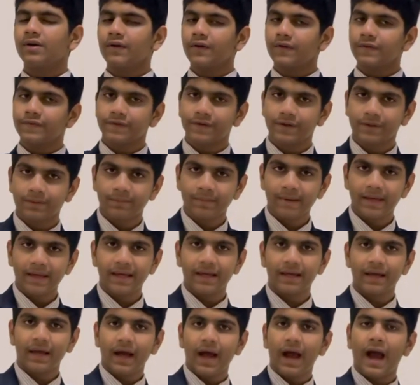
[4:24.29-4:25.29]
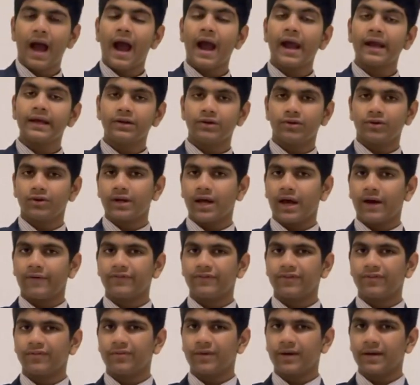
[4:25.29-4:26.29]
For me, I don't have
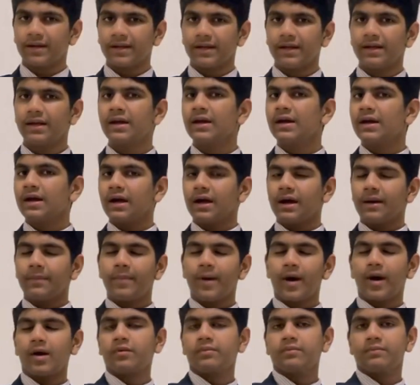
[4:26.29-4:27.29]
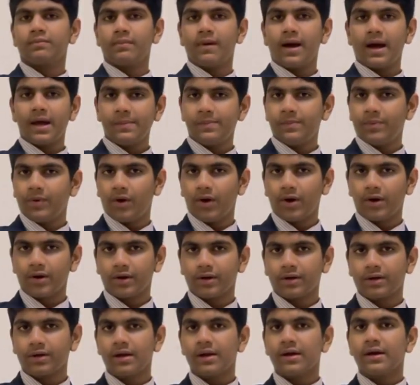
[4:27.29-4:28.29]
to worry about my product